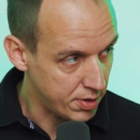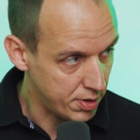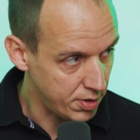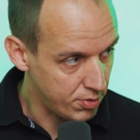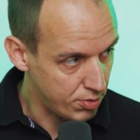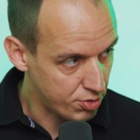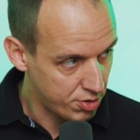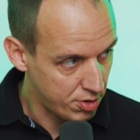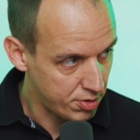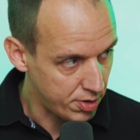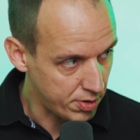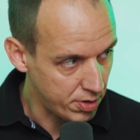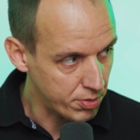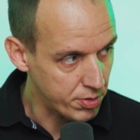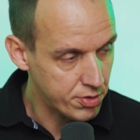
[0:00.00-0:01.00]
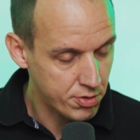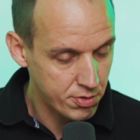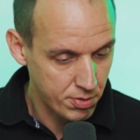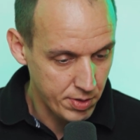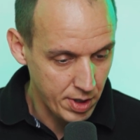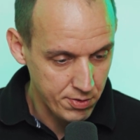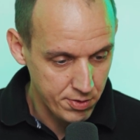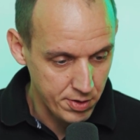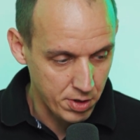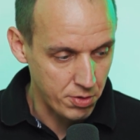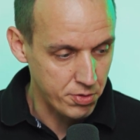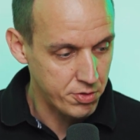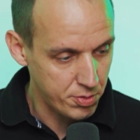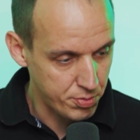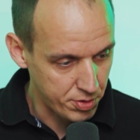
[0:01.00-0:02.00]
And they need to share the knowledge. So that's the
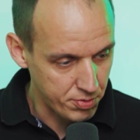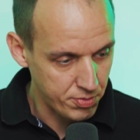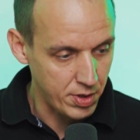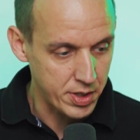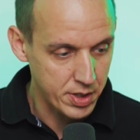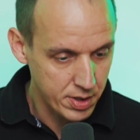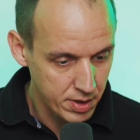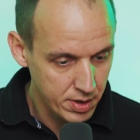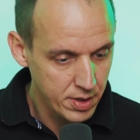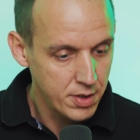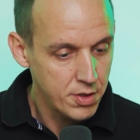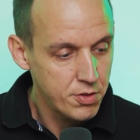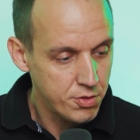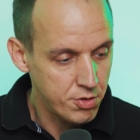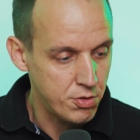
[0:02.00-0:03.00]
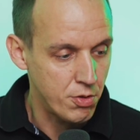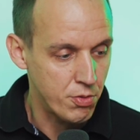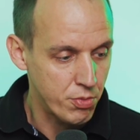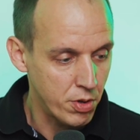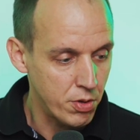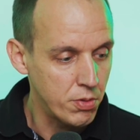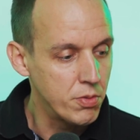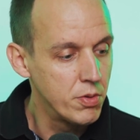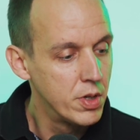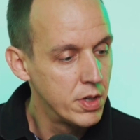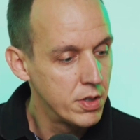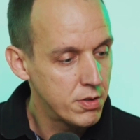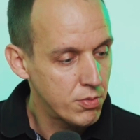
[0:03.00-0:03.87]
concept of like senior role,